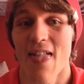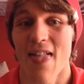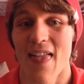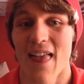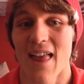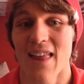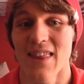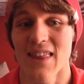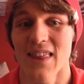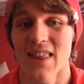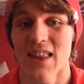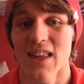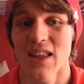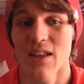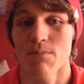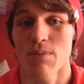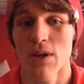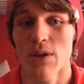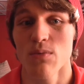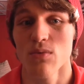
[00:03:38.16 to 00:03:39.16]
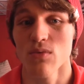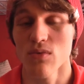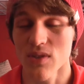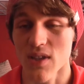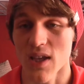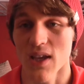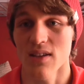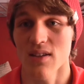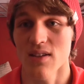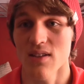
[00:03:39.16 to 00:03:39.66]
And people were
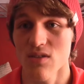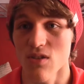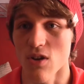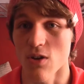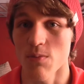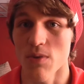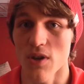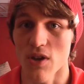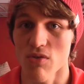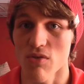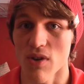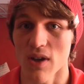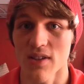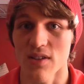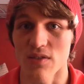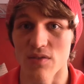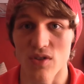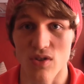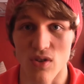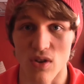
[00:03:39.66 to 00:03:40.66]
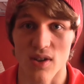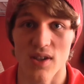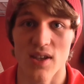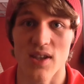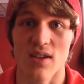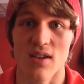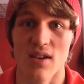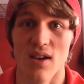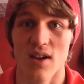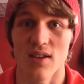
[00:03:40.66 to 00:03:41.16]
saying he's got to be aggressive, he's got to
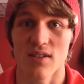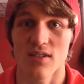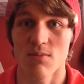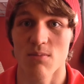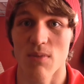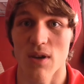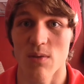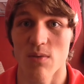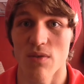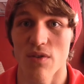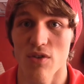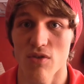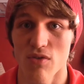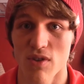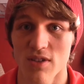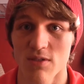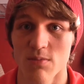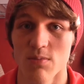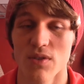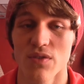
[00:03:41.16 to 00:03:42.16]
keep going to Mayweather aggressive.